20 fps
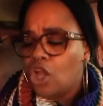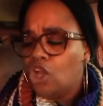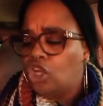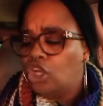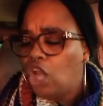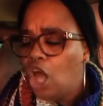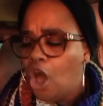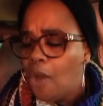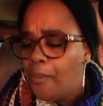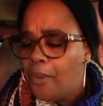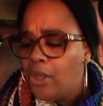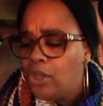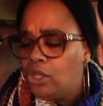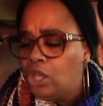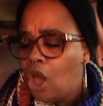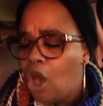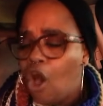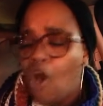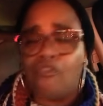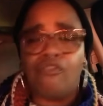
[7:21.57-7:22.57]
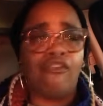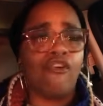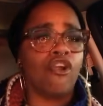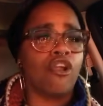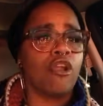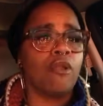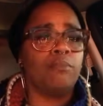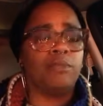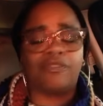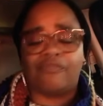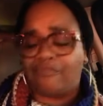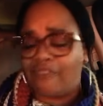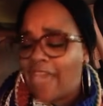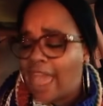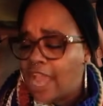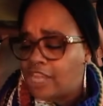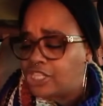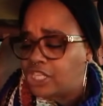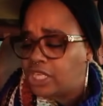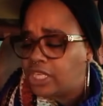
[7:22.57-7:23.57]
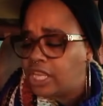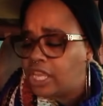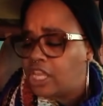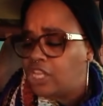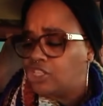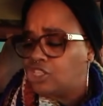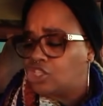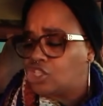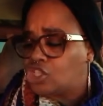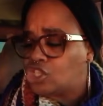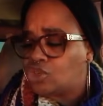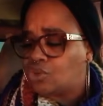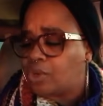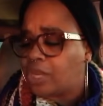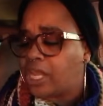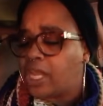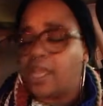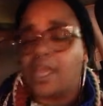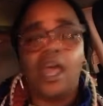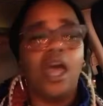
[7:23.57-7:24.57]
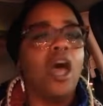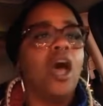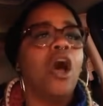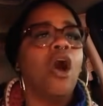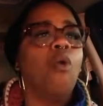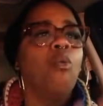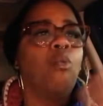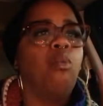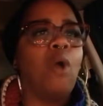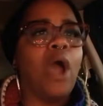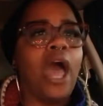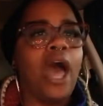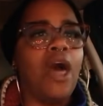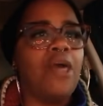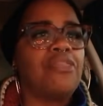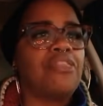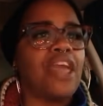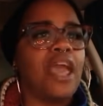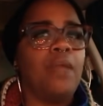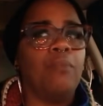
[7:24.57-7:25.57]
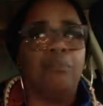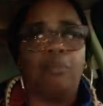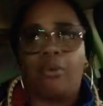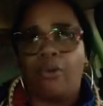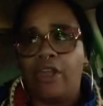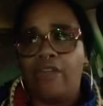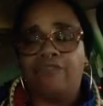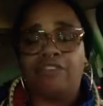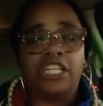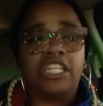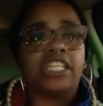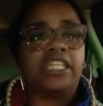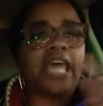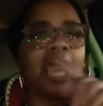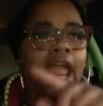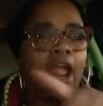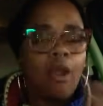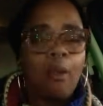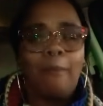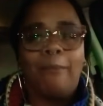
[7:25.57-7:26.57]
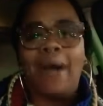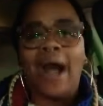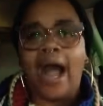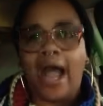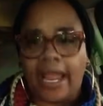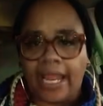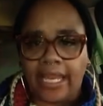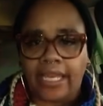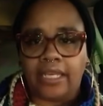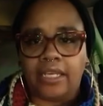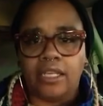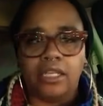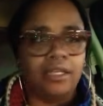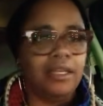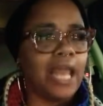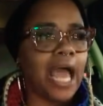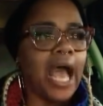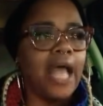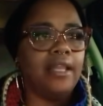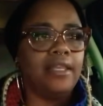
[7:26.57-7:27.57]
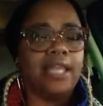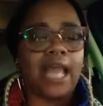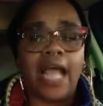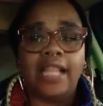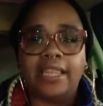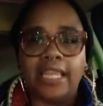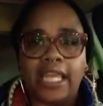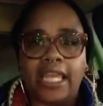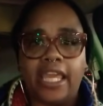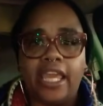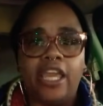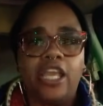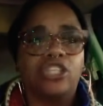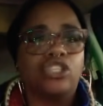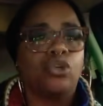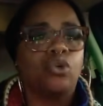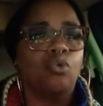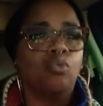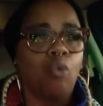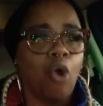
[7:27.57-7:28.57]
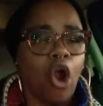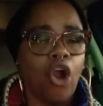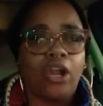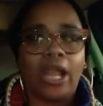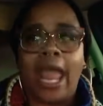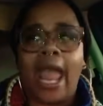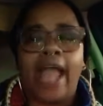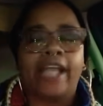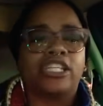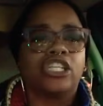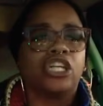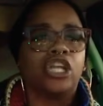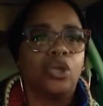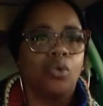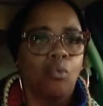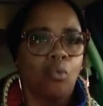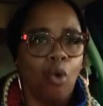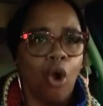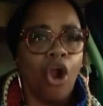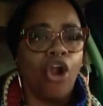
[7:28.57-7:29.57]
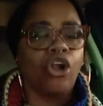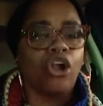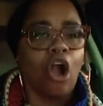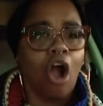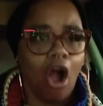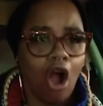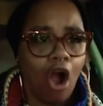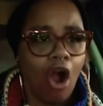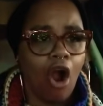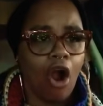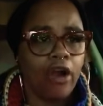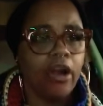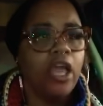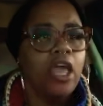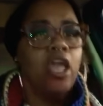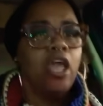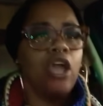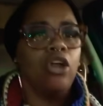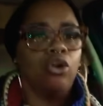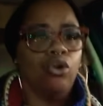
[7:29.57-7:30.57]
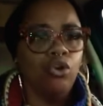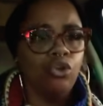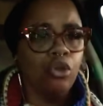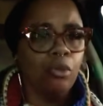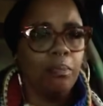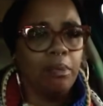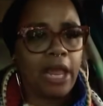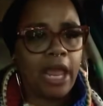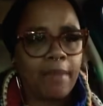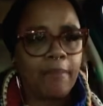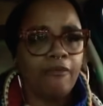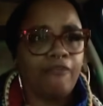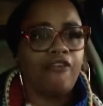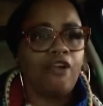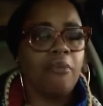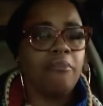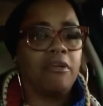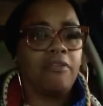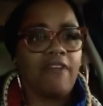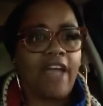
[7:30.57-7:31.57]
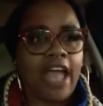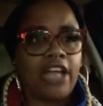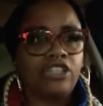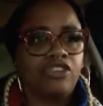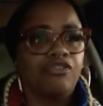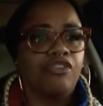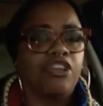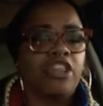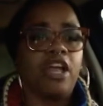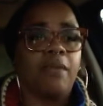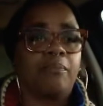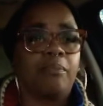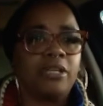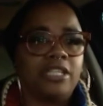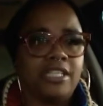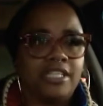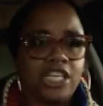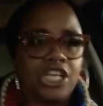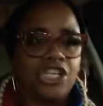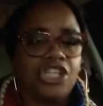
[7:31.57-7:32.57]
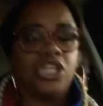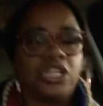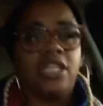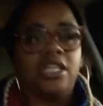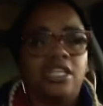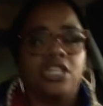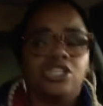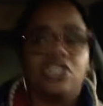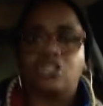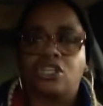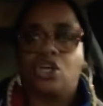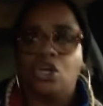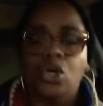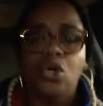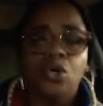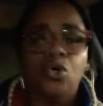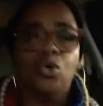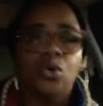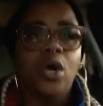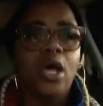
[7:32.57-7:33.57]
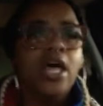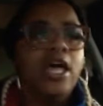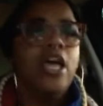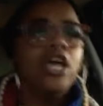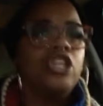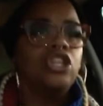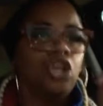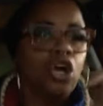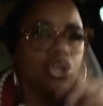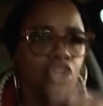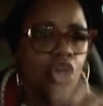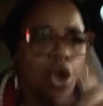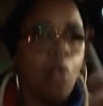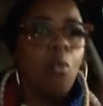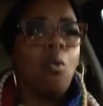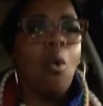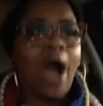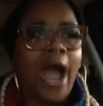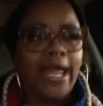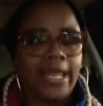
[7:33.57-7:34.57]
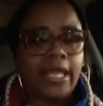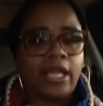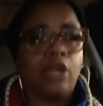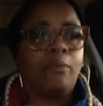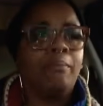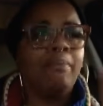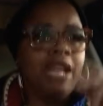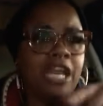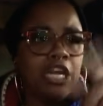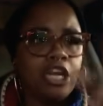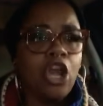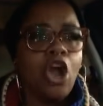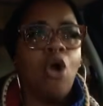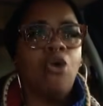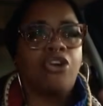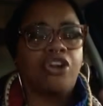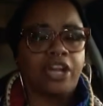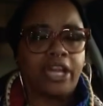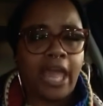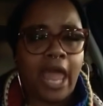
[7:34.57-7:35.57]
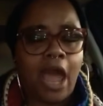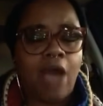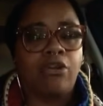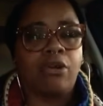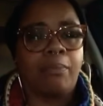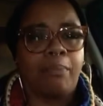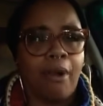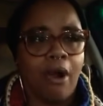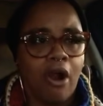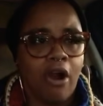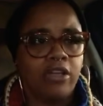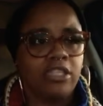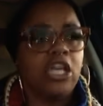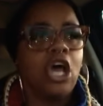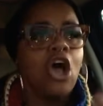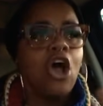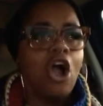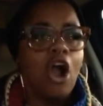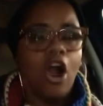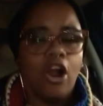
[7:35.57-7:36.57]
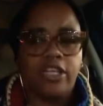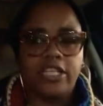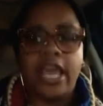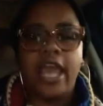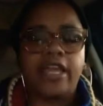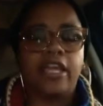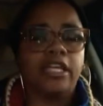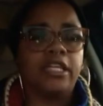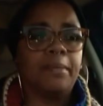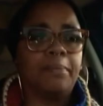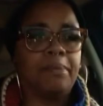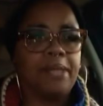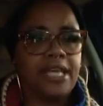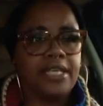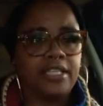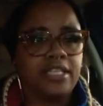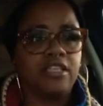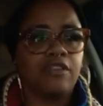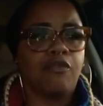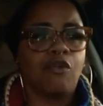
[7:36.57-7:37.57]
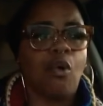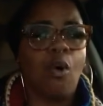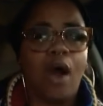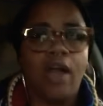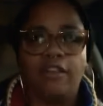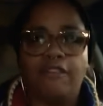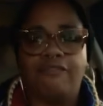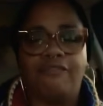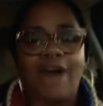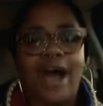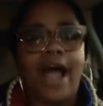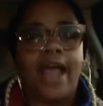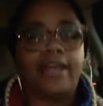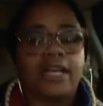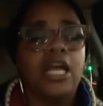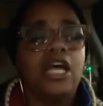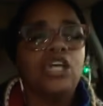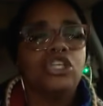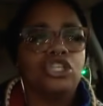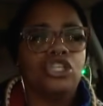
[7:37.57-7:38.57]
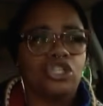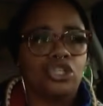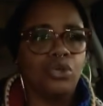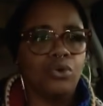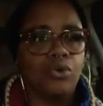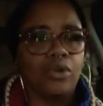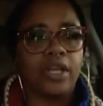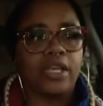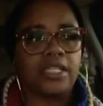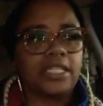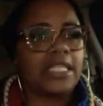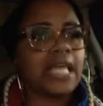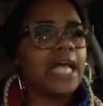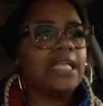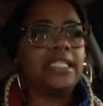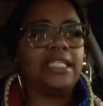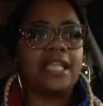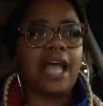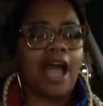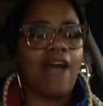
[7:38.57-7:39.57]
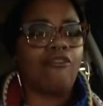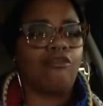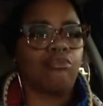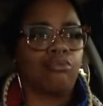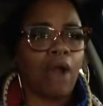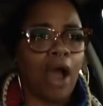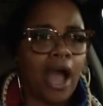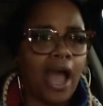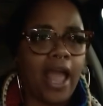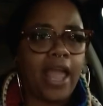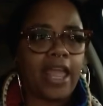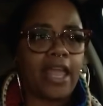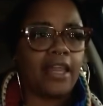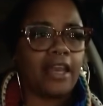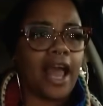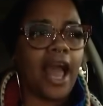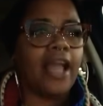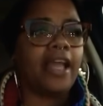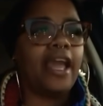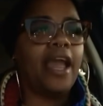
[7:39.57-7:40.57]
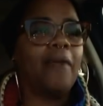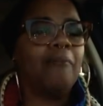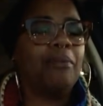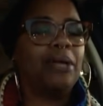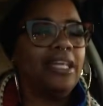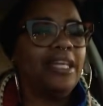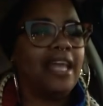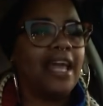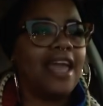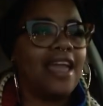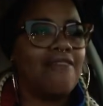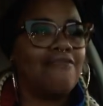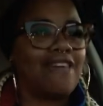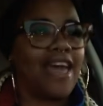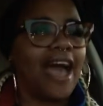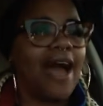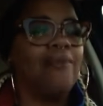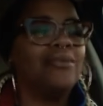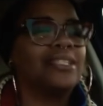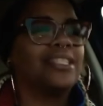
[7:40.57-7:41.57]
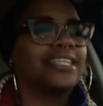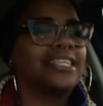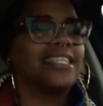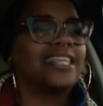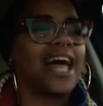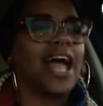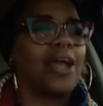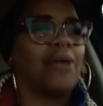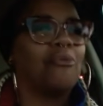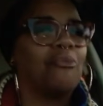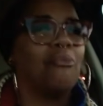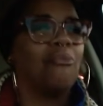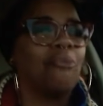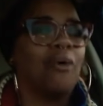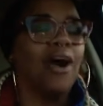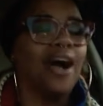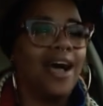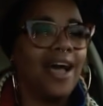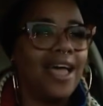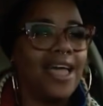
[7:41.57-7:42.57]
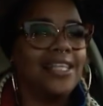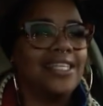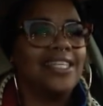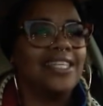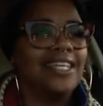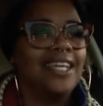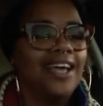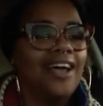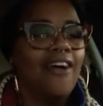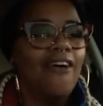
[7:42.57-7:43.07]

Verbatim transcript: Global law firms, fashion industry, wealth and privilege they're buying not not the kids who work actually work hard and who you blame affirmative action for their position in this school the, your white mediocre counterparts are taking the places of qualified students that's not right i can not believe that i was just like what